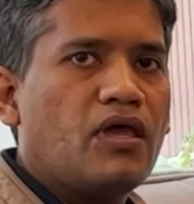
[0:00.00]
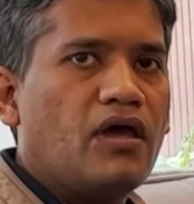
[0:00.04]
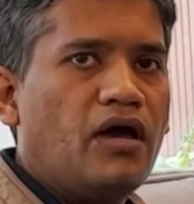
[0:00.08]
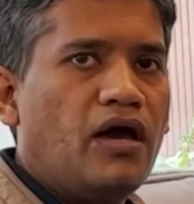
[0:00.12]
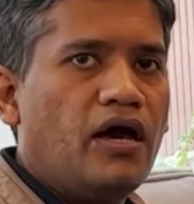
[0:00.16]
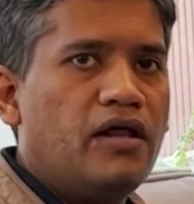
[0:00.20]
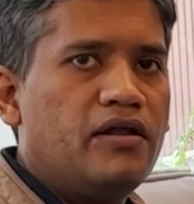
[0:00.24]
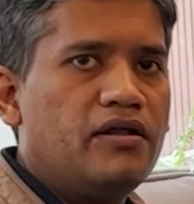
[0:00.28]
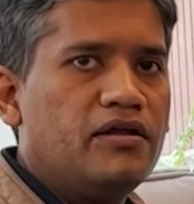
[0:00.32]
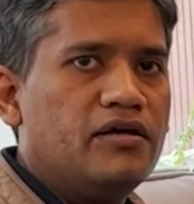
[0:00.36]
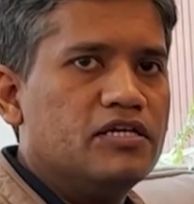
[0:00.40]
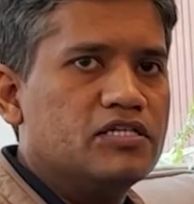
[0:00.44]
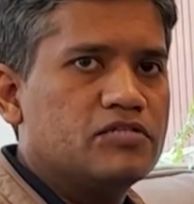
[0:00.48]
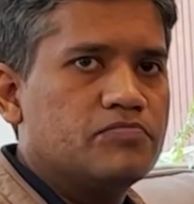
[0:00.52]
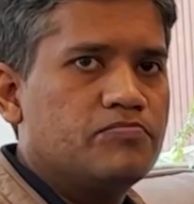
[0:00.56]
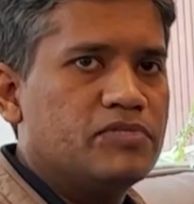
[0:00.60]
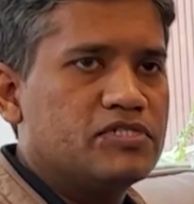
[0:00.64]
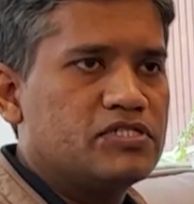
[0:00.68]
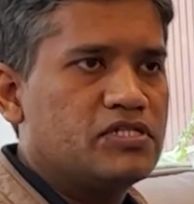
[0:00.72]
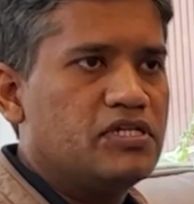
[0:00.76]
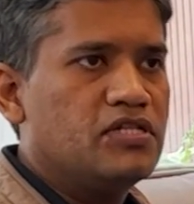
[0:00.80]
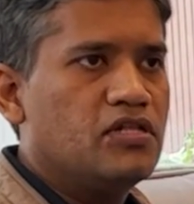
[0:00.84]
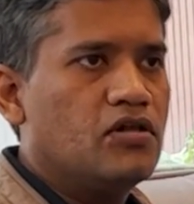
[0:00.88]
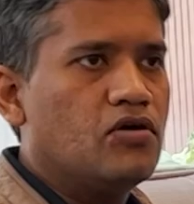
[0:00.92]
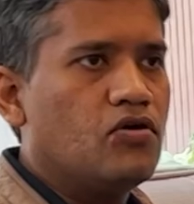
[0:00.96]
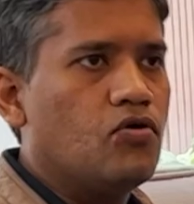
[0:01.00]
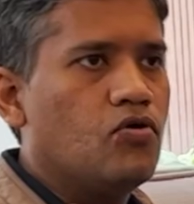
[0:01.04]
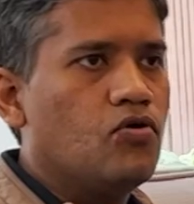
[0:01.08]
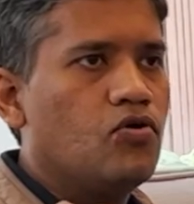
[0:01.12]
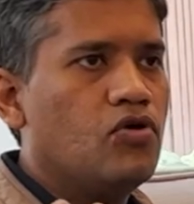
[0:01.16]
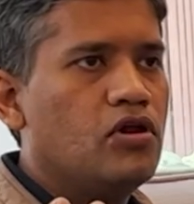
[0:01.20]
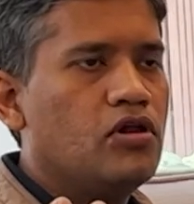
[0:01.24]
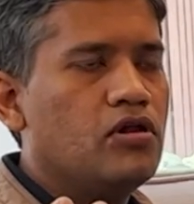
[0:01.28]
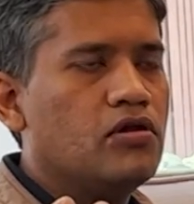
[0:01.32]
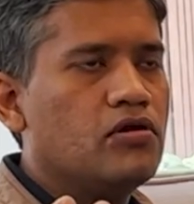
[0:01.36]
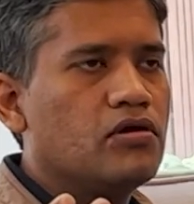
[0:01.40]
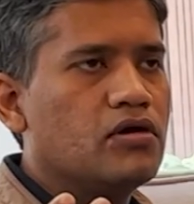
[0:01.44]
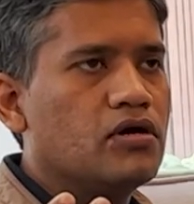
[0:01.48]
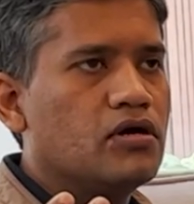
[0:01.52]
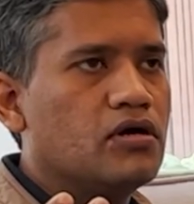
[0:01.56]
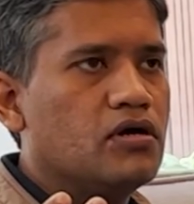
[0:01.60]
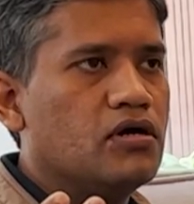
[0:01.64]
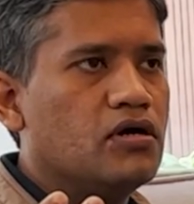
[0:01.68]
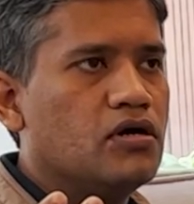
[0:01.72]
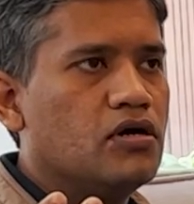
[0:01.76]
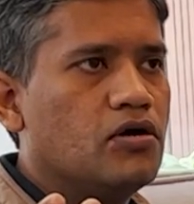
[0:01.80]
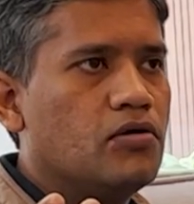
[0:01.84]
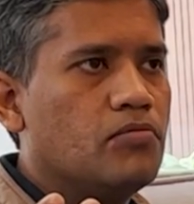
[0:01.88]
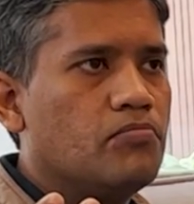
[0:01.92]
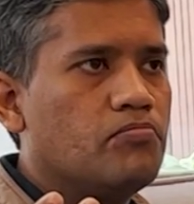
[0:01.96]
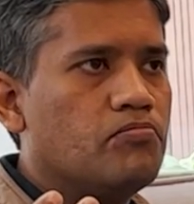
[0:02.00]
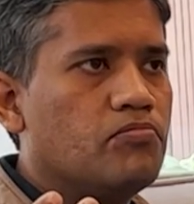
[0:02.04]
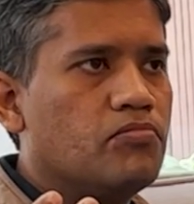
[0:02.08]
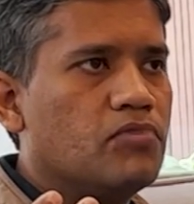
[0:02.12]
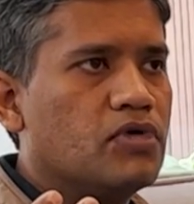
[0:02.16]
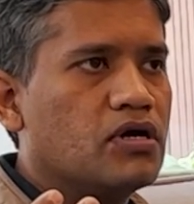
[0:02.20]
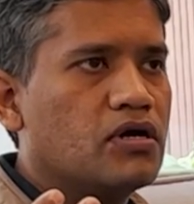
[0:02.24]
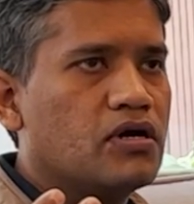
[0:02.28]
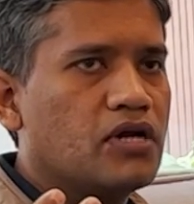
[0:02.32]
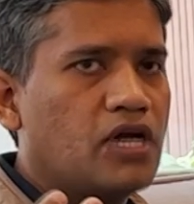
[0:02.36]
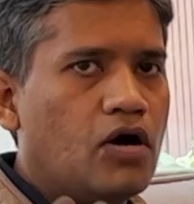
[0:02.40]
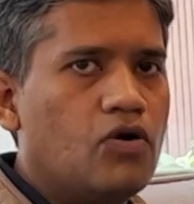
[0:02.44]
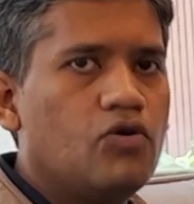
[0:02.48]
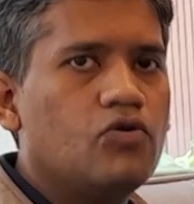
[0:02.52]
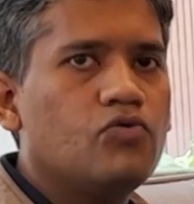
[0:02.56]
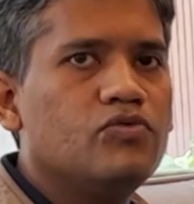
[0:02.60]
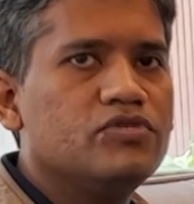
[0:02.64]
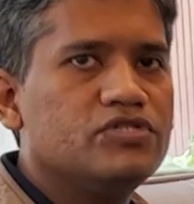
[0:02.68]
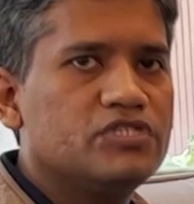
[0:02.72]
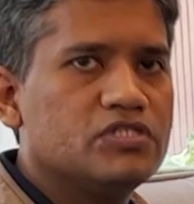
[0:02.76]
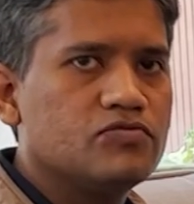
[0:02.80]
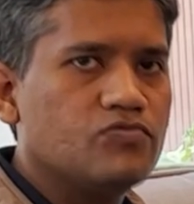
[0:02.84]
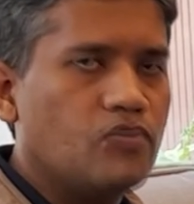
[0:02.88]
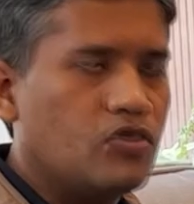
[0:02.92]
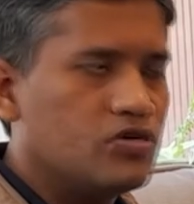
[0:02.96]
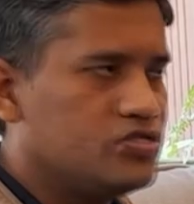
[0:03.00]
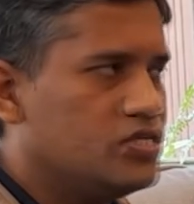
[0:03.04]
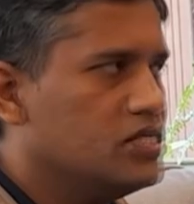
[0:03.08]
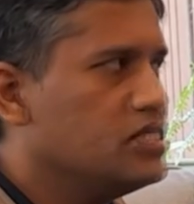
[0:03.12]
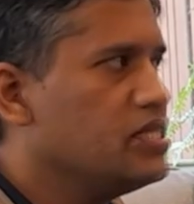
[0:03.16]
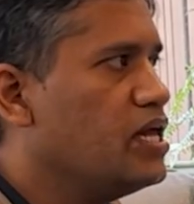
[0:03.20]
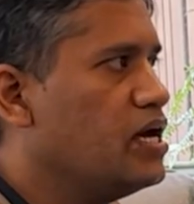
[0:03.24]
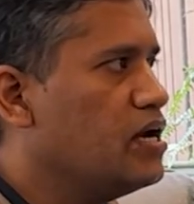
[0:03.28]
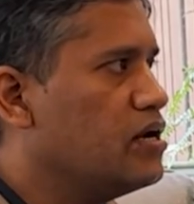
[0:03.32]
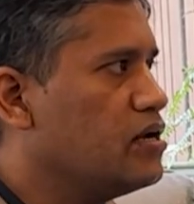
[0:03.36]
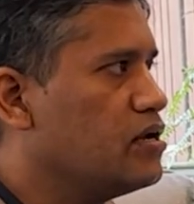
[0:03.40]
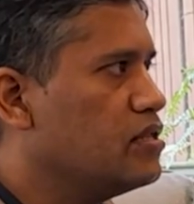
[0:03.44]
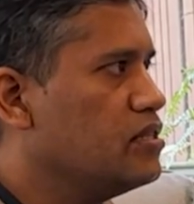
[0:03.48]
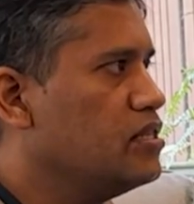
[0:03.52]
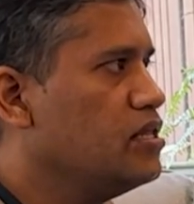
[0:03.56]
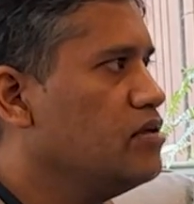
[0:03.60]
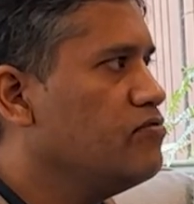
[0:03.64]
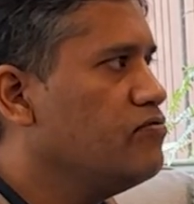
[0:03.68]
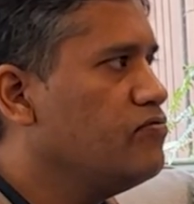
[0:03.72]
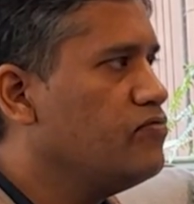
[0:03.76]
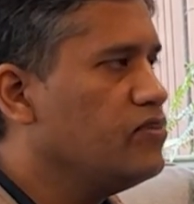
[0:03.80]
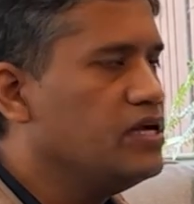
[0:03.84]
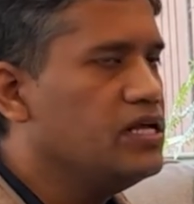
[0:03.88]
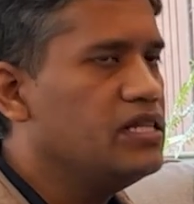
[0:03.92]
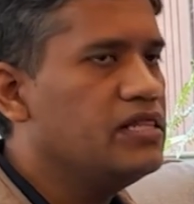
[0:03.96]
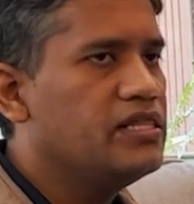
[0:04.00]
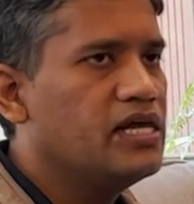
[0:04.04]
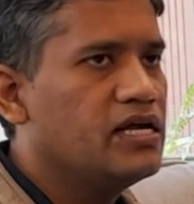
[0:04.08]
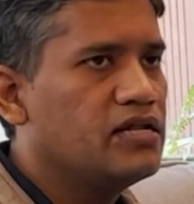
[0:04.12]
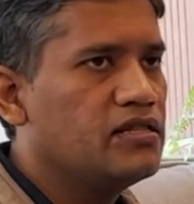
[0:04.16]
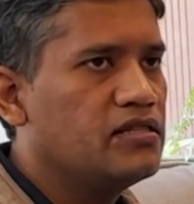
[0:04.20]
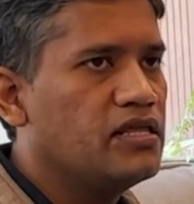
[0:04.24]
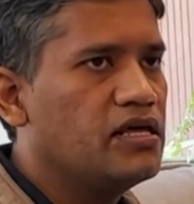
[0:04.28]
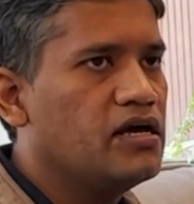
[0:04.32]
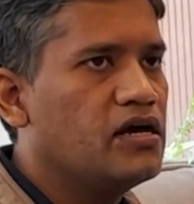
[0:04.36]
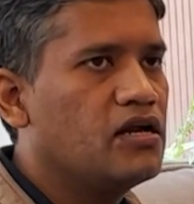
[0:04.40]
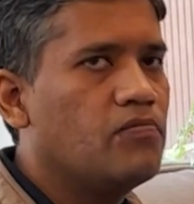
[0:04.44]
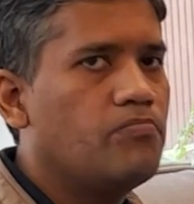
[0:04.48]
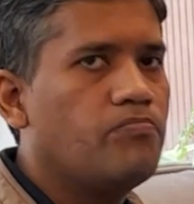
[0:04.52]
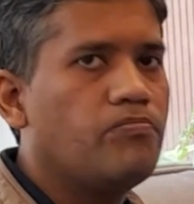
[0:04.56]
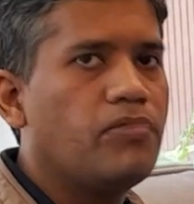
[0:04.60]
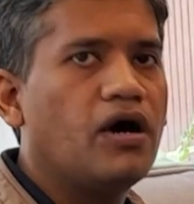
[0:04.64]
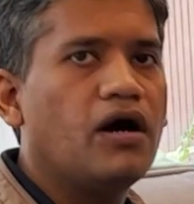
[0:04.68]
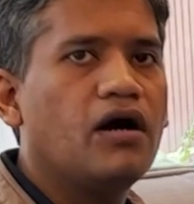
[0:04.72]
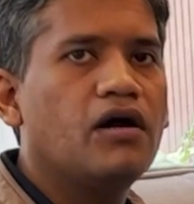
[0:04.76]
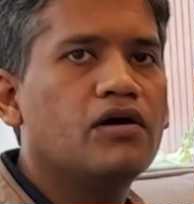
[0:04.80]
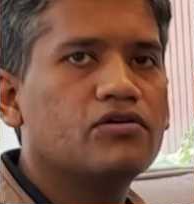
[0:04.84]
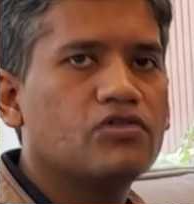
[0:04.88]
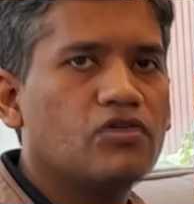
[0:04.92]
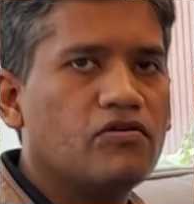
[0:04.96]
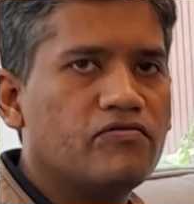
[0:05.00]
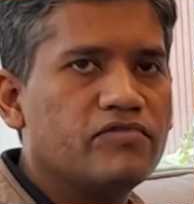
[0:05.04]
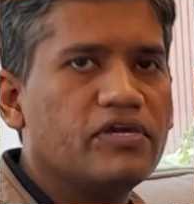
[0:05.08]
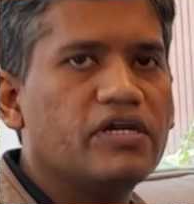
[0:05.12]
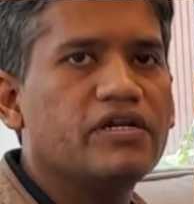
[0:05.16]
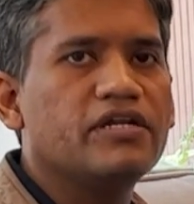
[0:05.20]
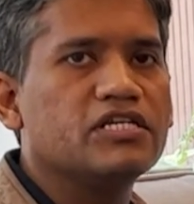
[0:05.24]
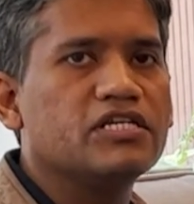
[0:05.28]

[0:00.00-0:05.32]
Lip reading: and especially the whole crowd which is watching that, they feel that they are a part of that